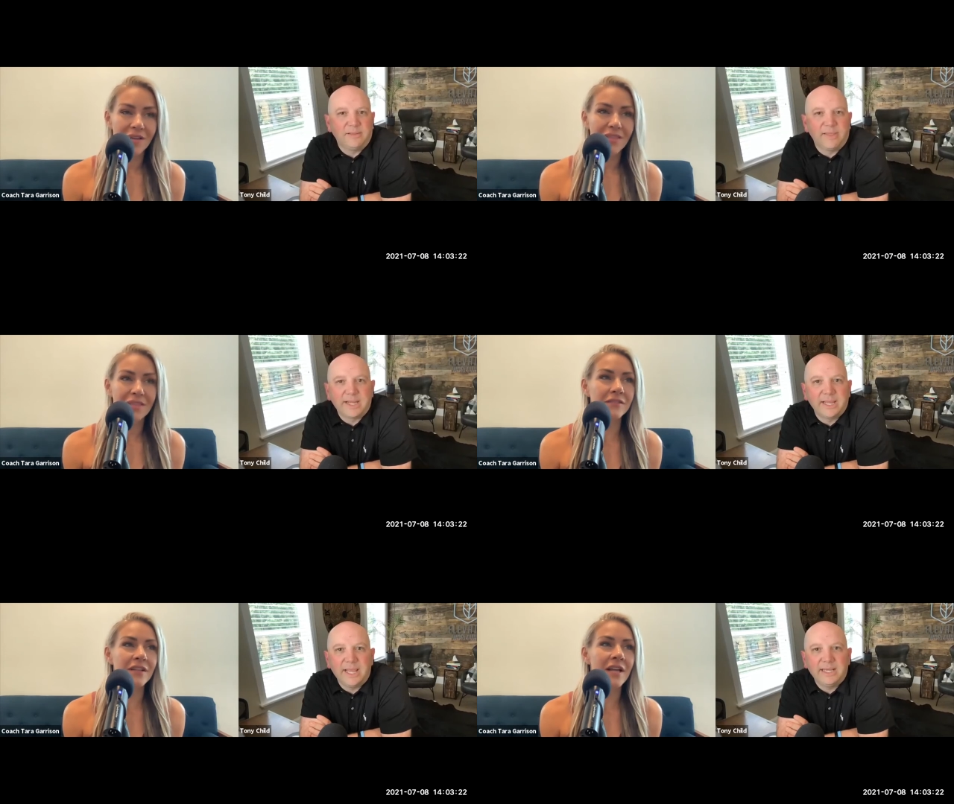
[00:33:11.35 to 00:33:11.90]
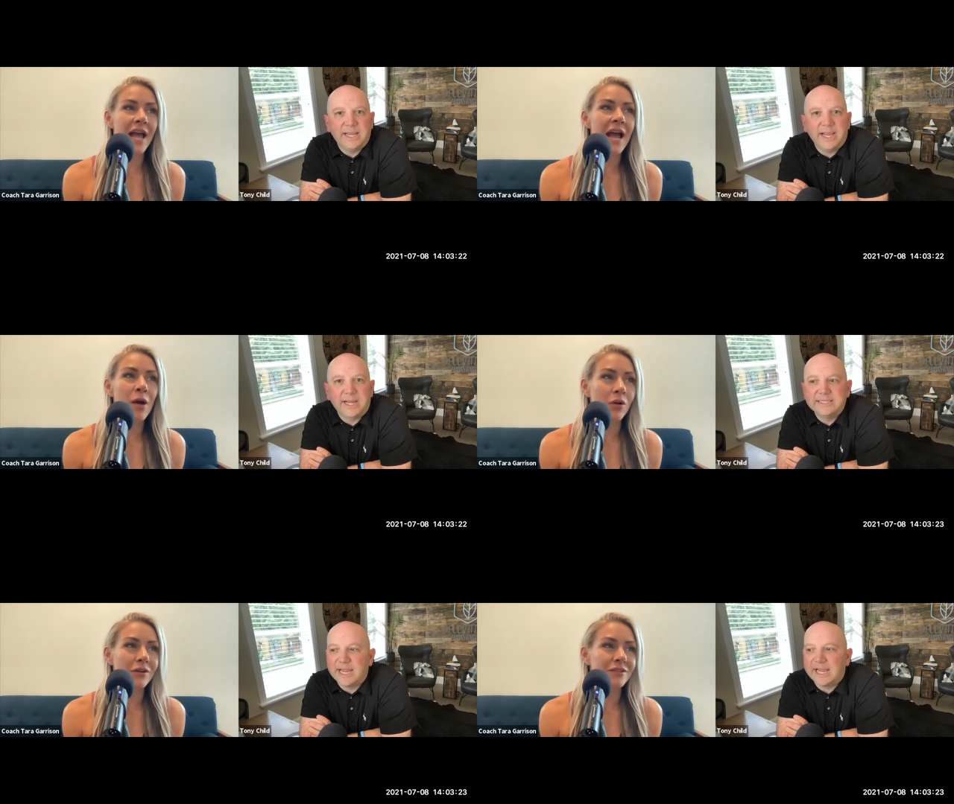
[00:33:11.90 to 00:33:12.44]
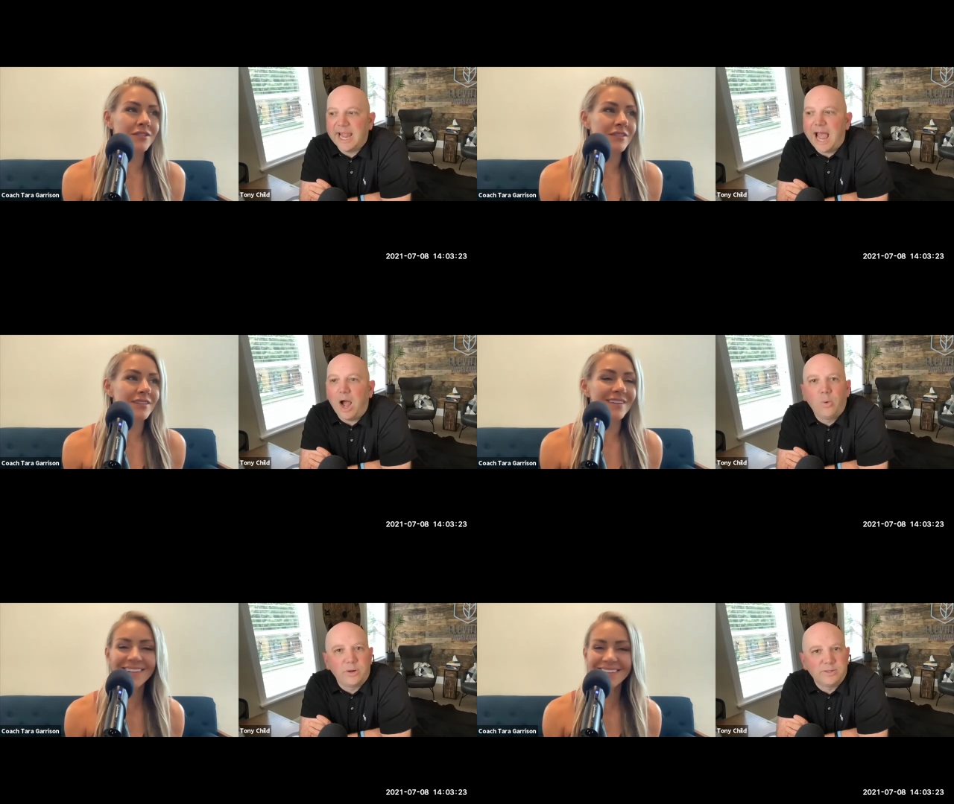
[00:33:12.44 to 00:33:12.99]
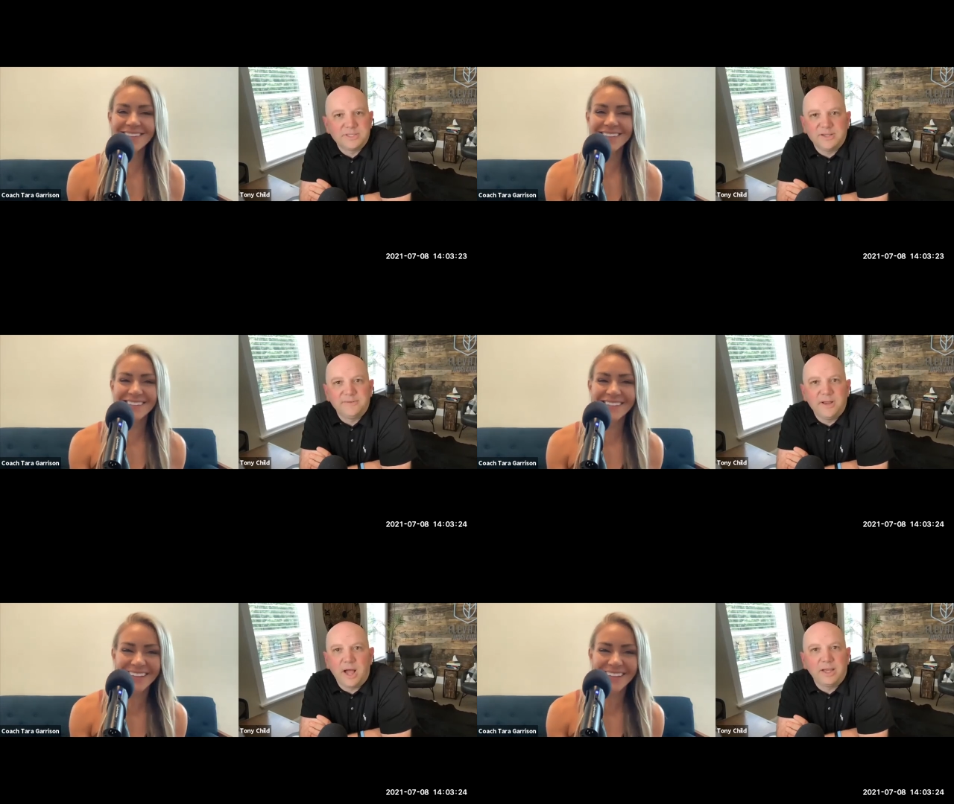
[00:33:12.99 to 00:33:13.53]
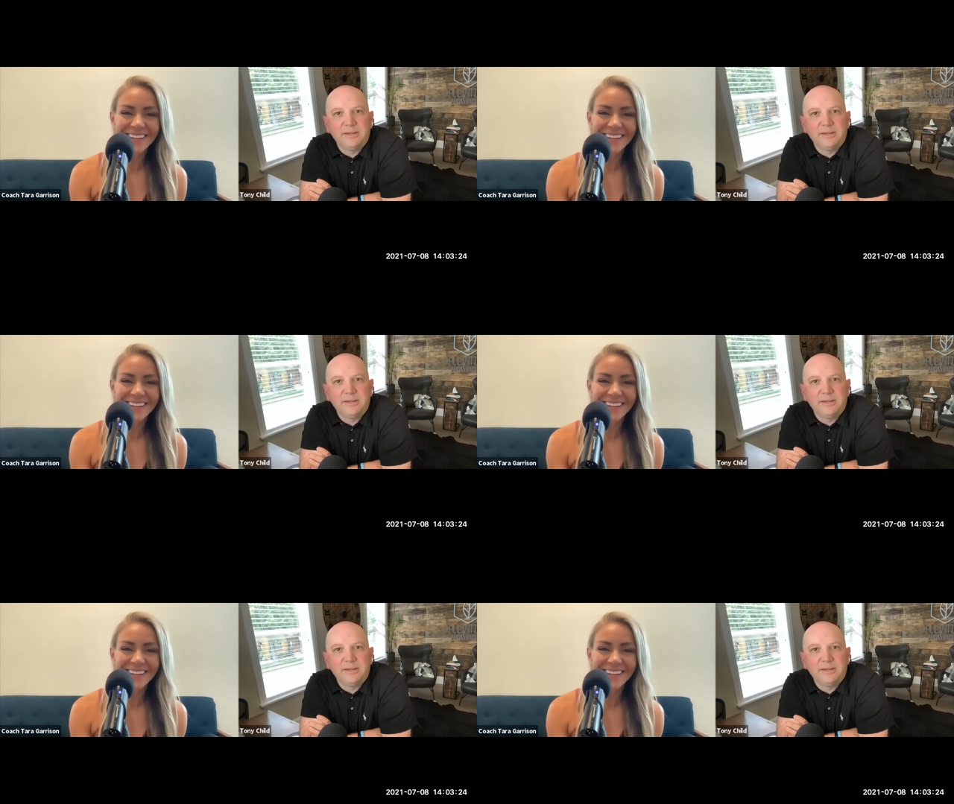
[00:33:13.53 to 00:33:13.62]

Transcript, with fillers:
Speaker 1: Like mm, it, hours. It hours, if not